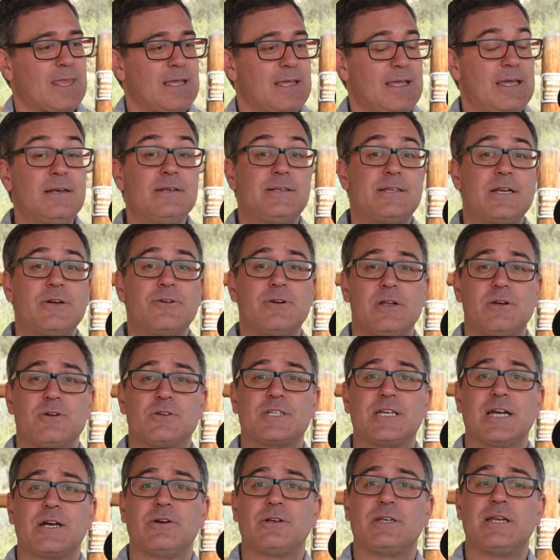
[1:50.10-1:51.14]
Interior
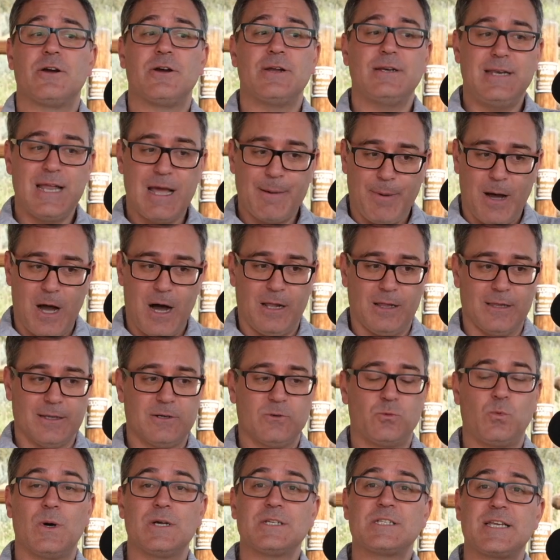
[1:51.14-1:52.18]
Secretary Deb
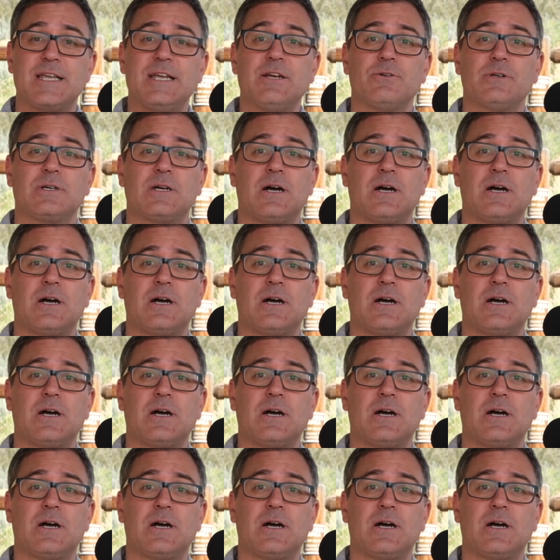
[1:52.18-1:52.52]
Haaland was here